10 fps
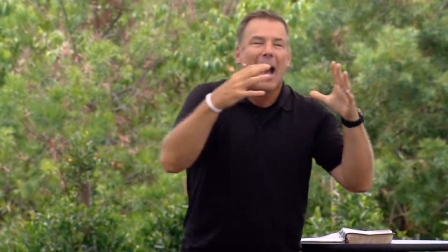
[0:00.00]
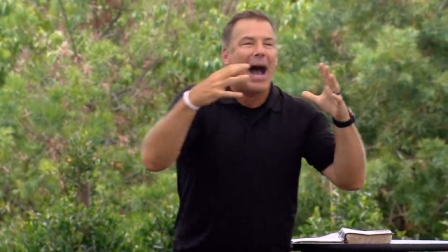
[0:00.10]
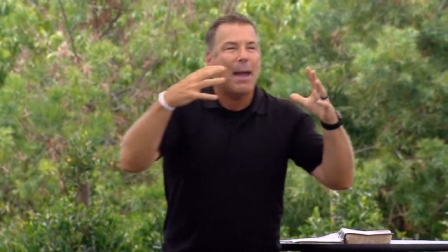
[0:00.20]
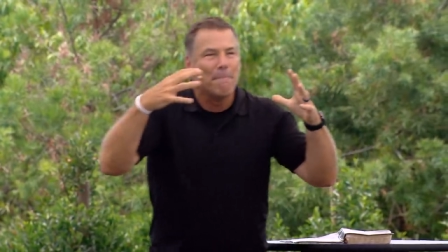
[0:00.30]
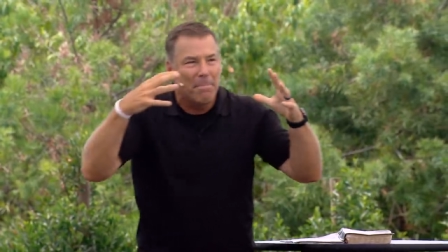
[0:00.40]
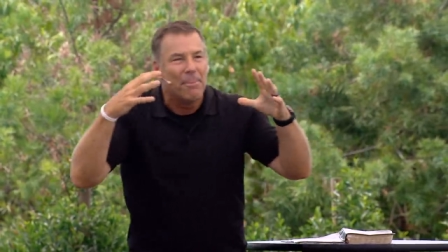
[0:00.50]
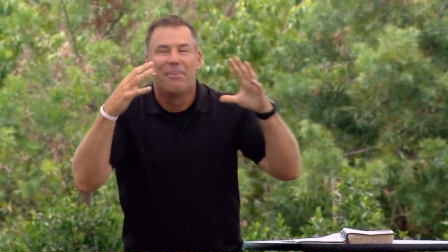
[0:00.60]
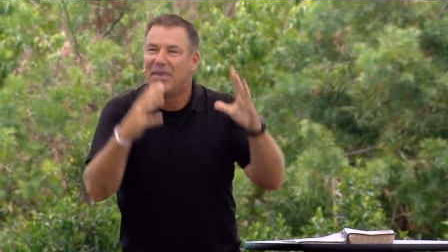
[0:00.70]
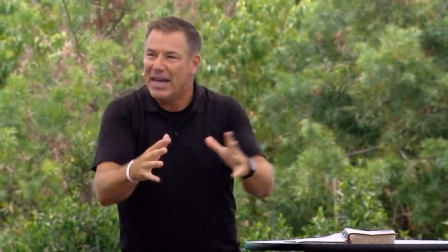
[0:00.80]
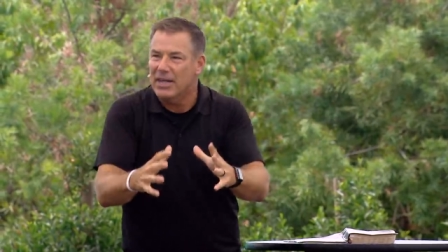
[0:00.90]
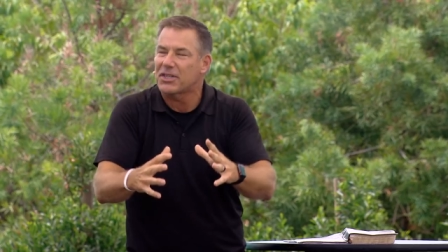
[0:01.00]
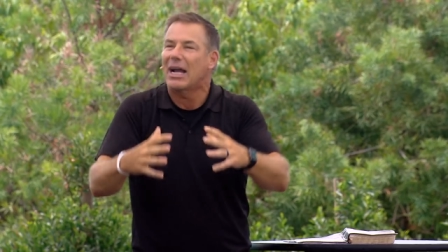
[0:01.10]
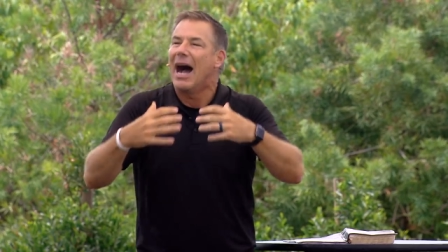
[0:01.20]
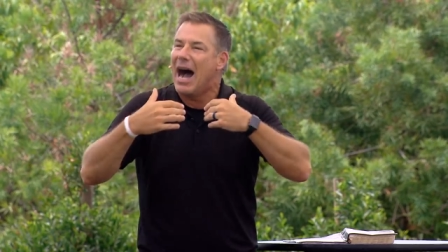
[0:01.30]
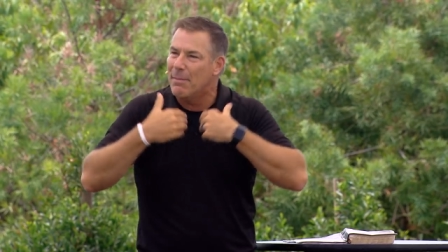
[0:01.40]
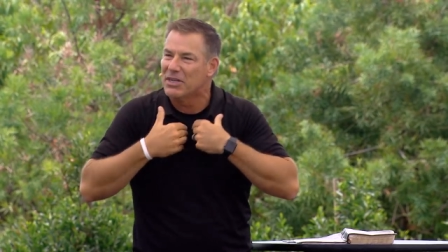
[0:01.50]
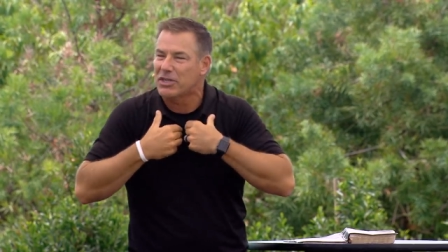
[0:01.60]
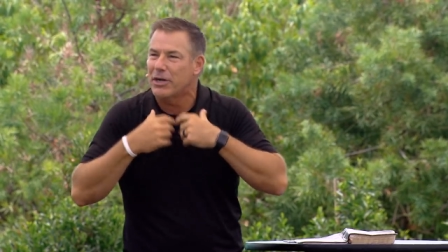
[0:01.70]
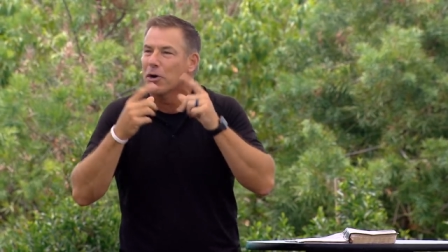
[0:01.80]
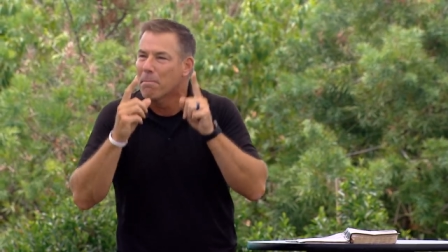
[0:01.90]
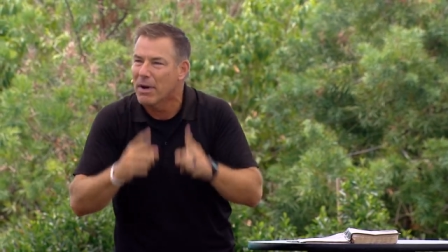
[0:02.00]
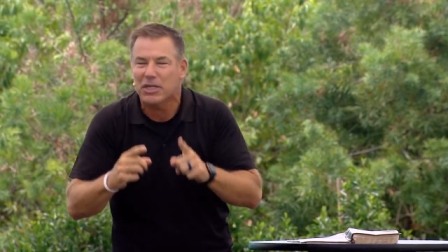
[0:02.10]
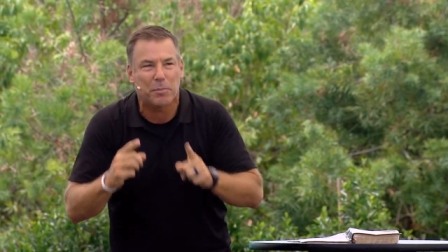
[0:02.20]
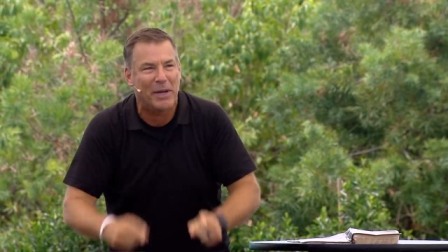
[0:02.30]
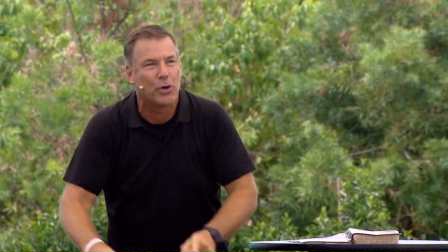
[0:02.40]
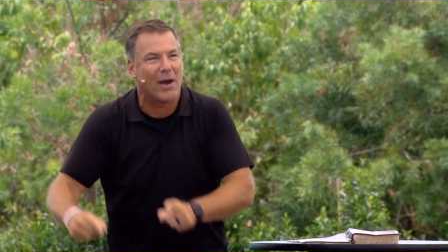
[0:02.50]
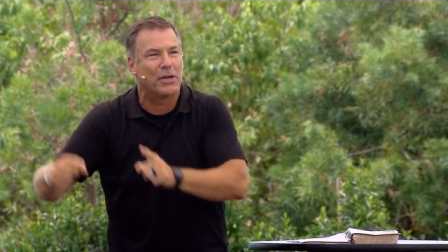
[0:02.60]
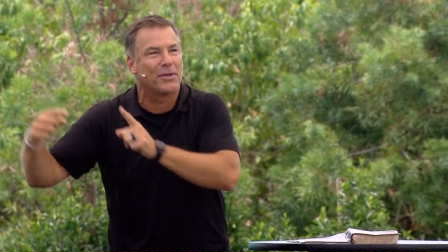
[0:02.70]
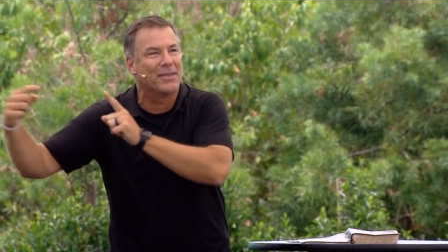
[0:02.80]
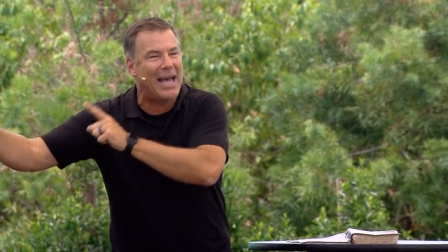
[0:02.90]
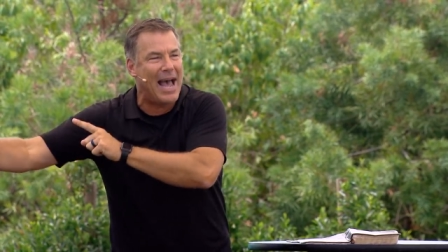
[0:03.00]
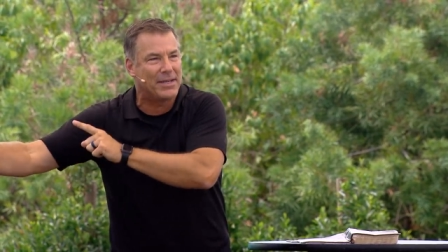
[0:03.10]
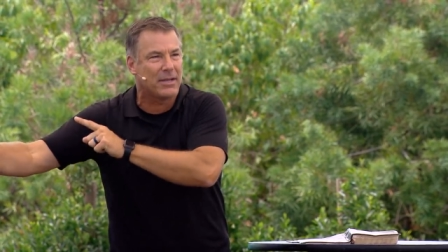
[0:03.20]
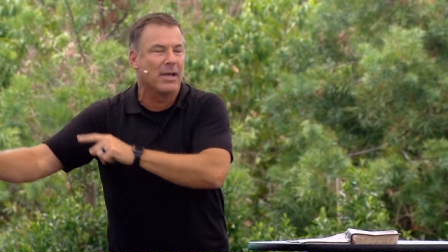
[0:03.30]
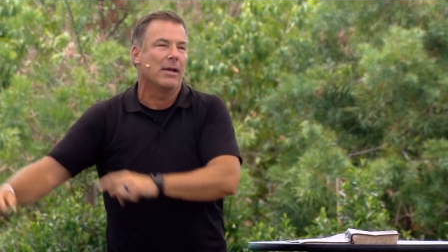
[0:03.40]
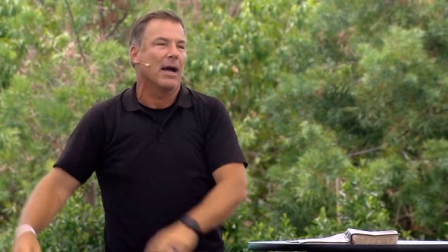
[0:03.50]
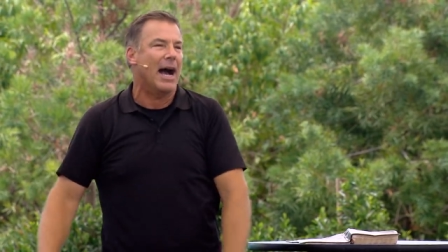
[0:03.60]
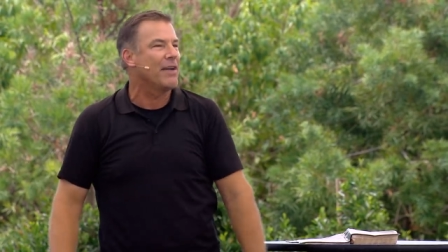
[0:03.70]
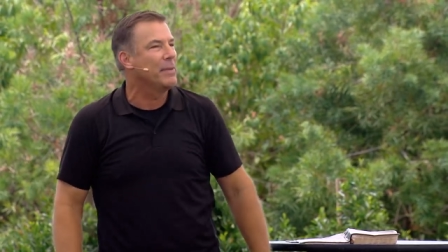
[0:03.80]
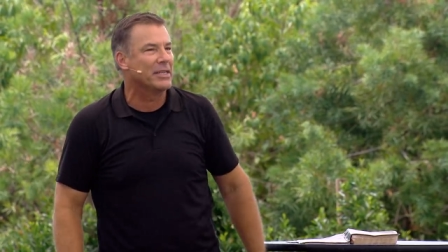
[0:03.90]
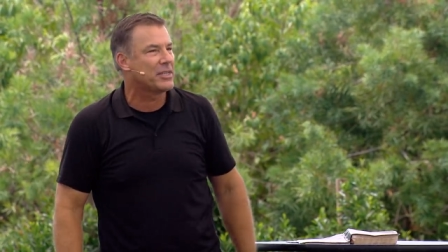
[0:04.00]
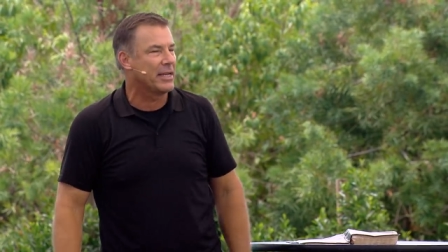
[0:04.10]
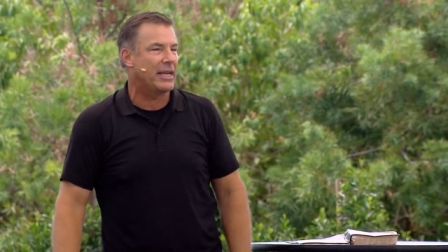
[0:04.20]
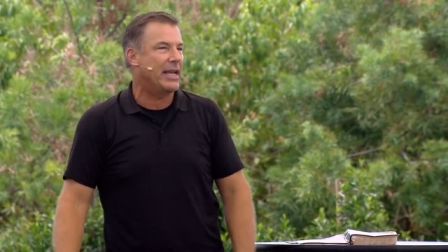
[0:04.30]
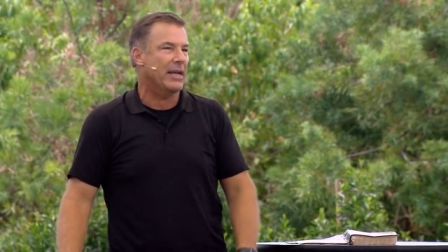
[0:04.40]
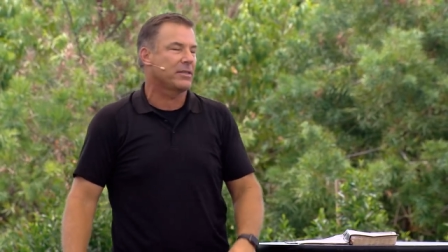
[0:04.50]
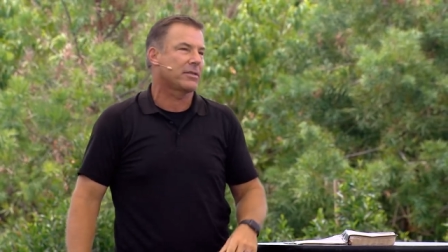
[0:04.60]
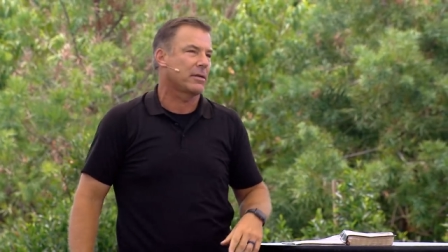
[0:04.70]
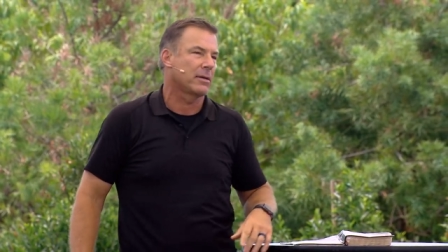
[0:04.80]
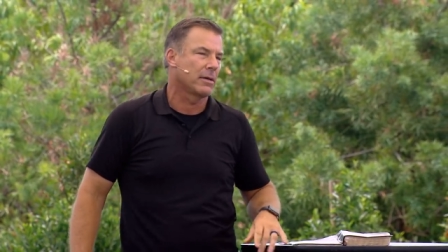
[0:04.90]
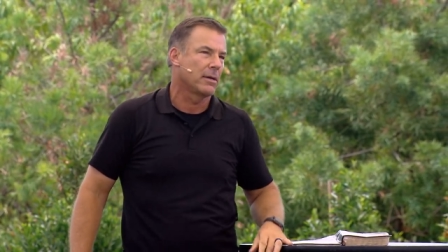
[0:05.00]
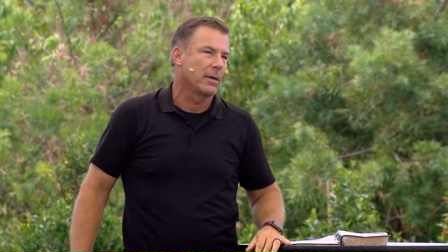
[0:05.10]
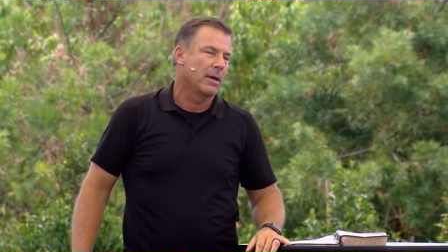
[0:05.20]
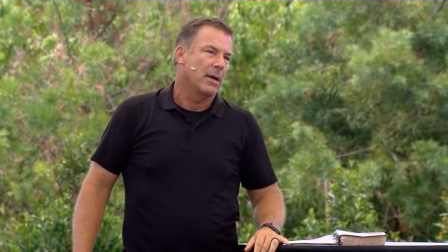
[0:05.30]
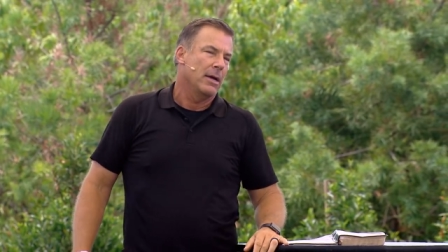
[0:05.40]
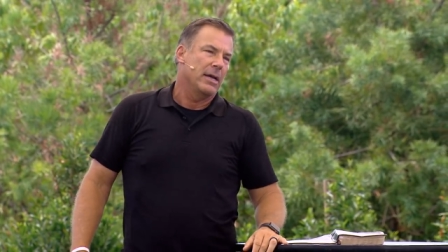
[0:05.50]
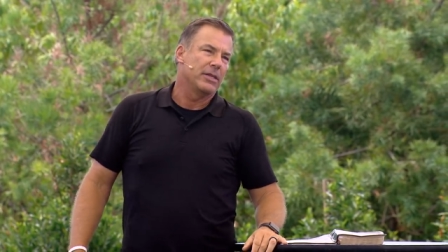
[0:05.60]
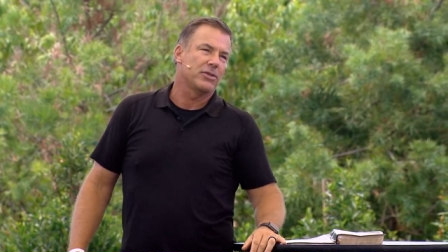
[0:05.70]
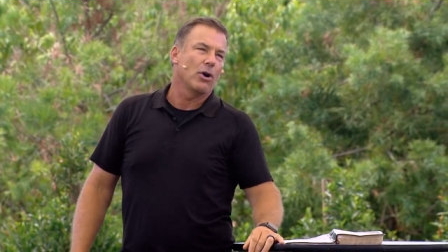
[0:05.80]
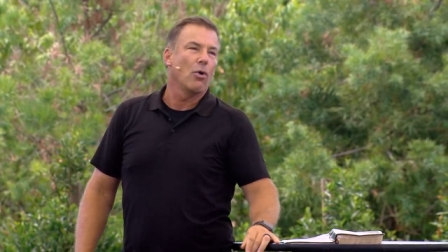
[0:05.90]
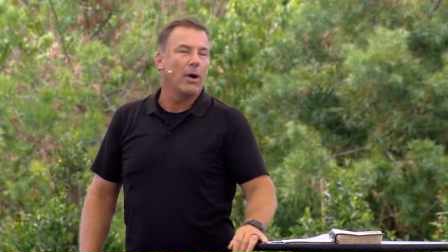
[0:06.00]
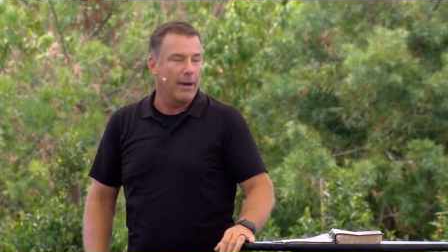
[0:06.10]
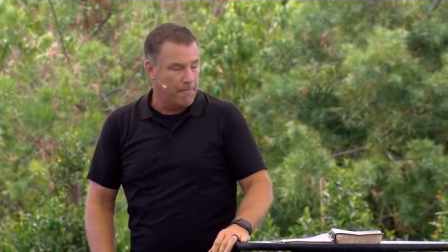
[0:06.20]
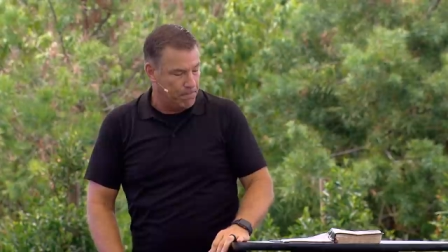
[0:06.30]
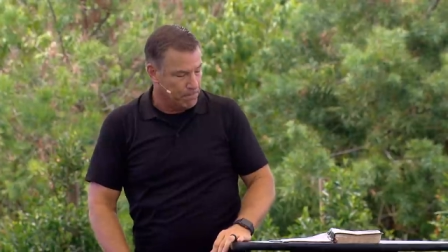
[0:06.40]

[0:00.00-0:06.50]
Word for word: I'm this, I'm a sinner, must be greater than that I've been sinned against. And so uh,